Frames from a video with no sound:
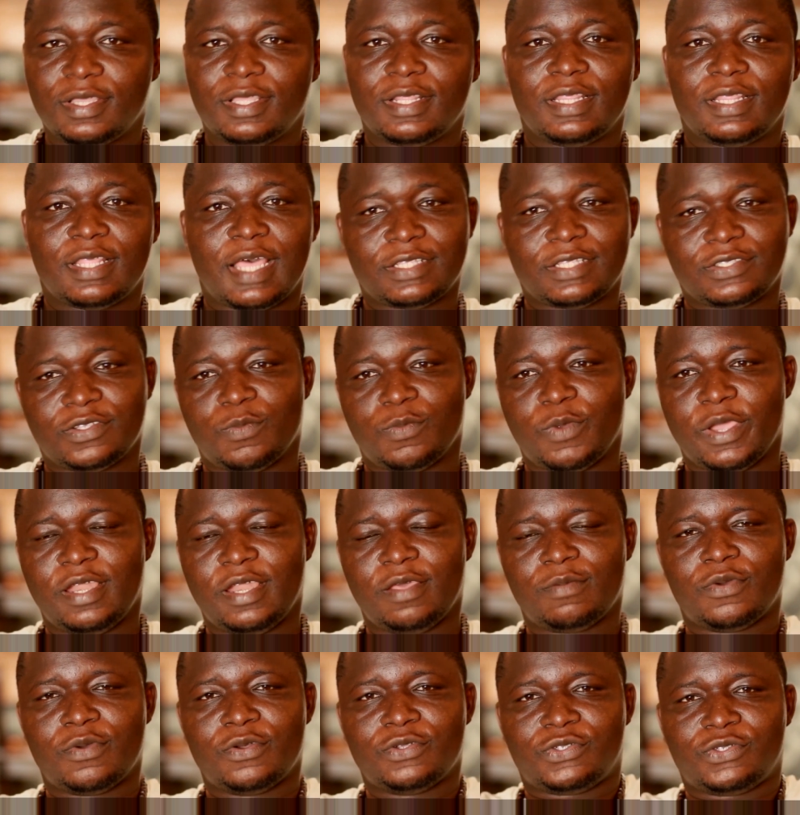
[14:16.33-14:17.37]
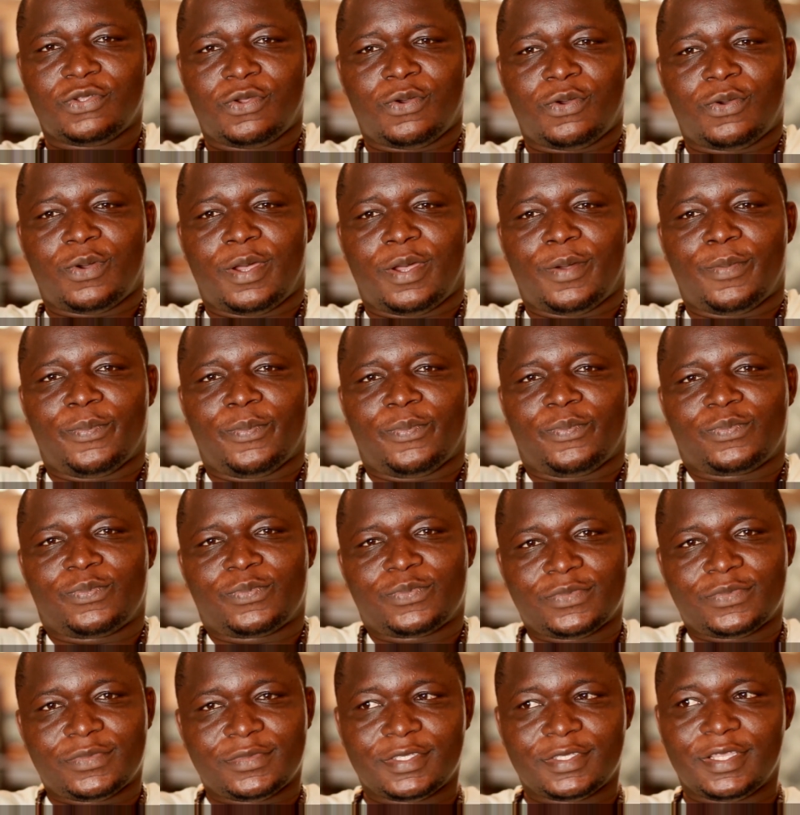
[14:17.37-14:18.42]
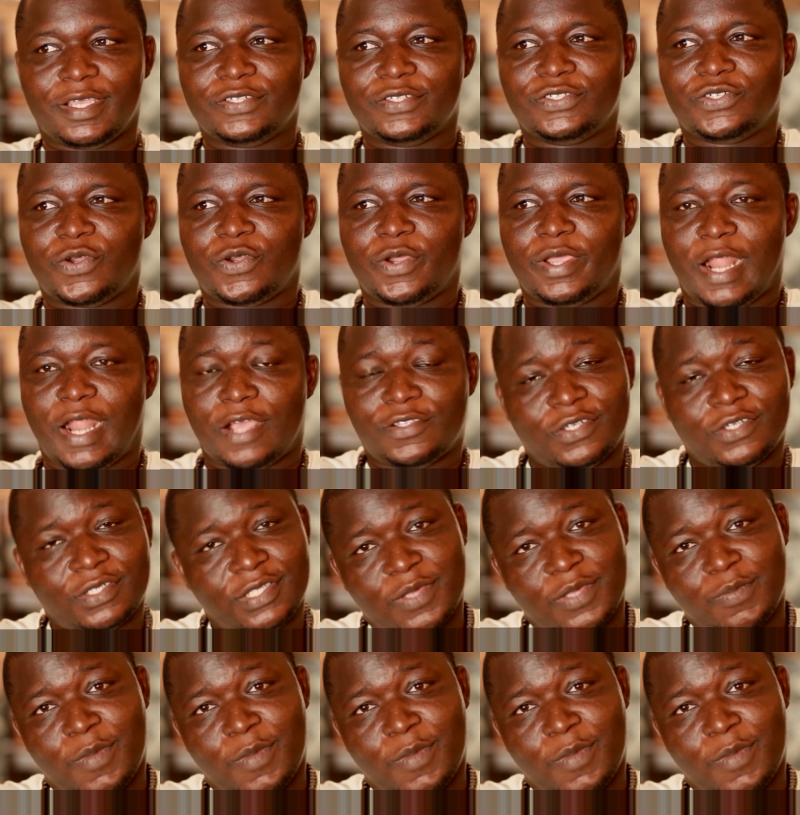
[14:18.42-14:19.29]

that's on my lip. So enjoy it. I'll just sing